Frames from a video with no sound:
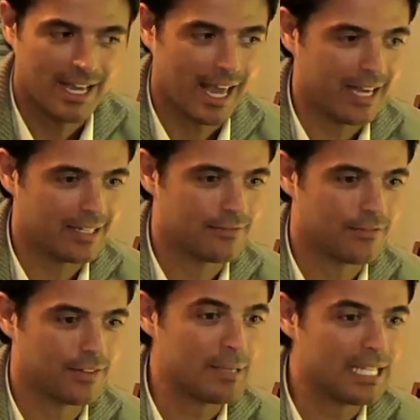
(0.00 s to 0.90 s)
And
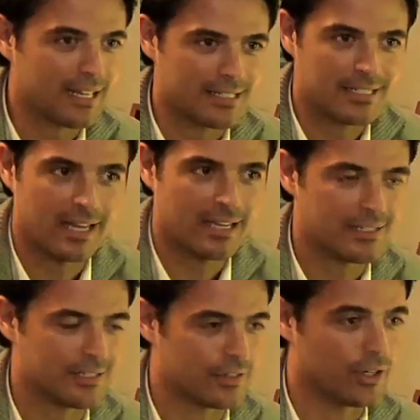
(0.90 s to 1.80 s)
for me, that
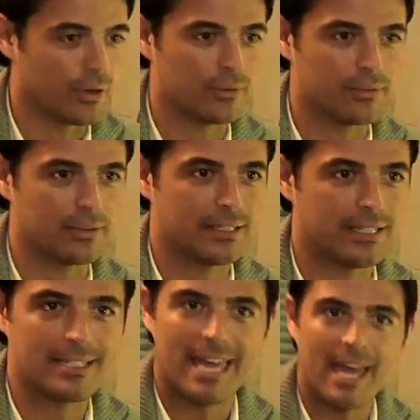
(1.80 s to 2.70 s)
says, you know,
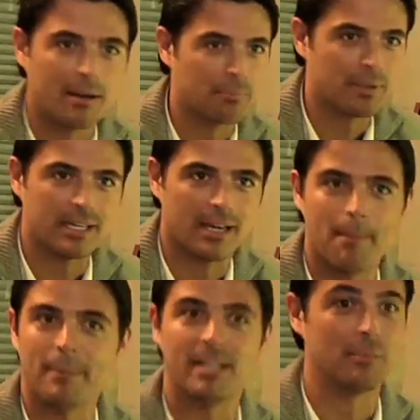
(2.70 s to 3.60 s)
this can't be
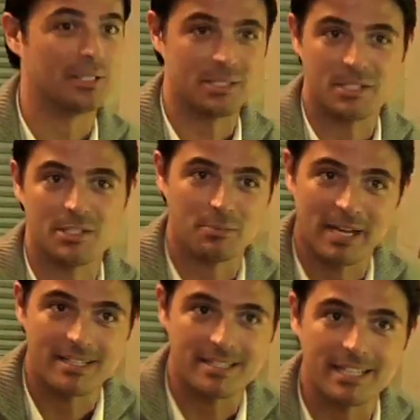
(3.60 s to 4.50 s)
a minimalist
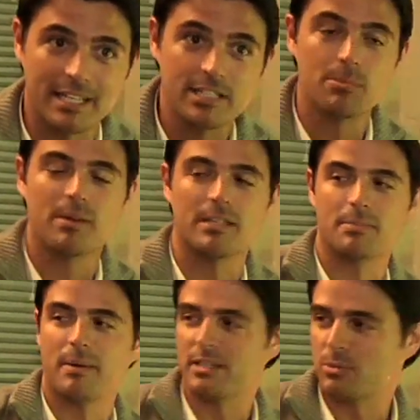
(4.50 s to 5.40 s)
space. It needs to be a
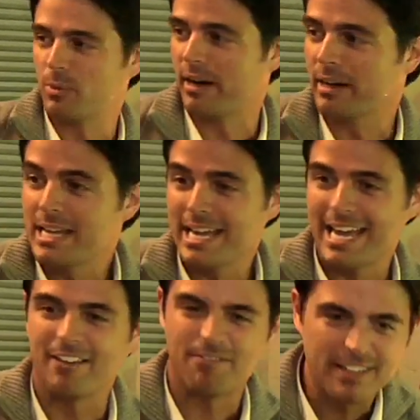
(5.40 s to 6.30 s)
space where
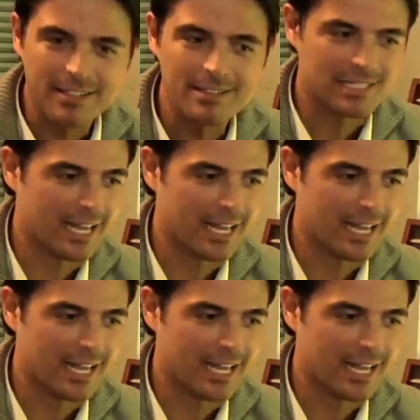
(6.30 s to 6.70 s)
it feels